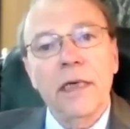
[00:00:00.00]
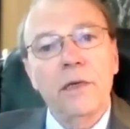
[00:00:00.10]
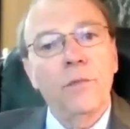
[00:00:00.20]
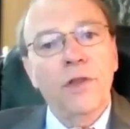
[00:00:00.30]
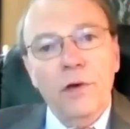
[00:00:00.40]

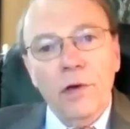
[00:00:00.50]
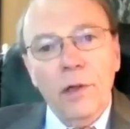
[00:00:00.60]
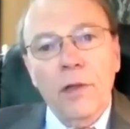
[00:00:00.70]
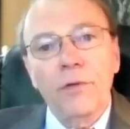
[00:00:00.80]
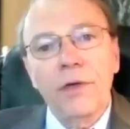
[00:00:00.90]
and with
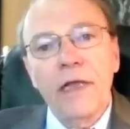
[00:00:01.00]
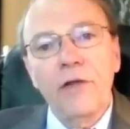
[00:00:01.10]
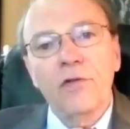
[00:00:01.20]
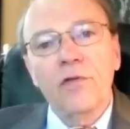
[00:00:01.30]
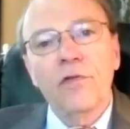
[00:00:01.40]
all other
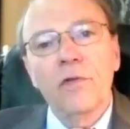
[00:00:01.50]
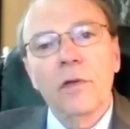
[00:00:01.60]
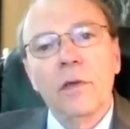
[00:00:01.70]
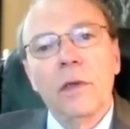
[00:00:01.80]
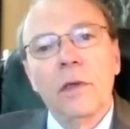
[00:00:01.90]
nations
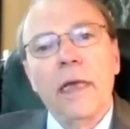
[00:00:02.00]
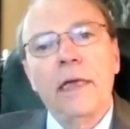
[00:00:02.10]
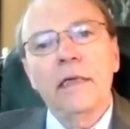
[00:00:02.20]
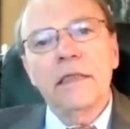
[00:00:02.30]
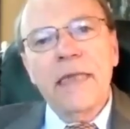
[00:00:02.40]

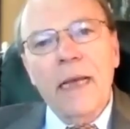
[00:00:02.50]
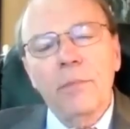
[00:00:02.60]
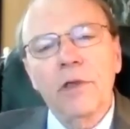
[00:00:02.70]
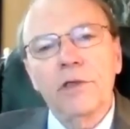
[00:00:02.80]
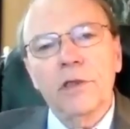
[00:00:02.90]
and
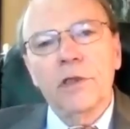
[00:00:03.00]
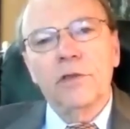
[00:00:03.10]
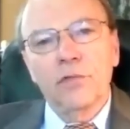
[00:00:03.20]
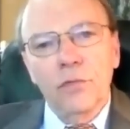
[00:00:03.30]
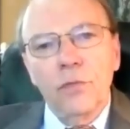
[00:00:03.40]
establish a
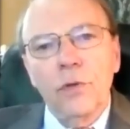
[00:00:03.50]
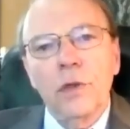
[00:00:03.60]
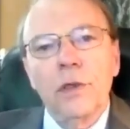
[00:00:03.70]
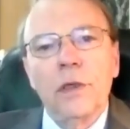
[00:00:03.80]
true,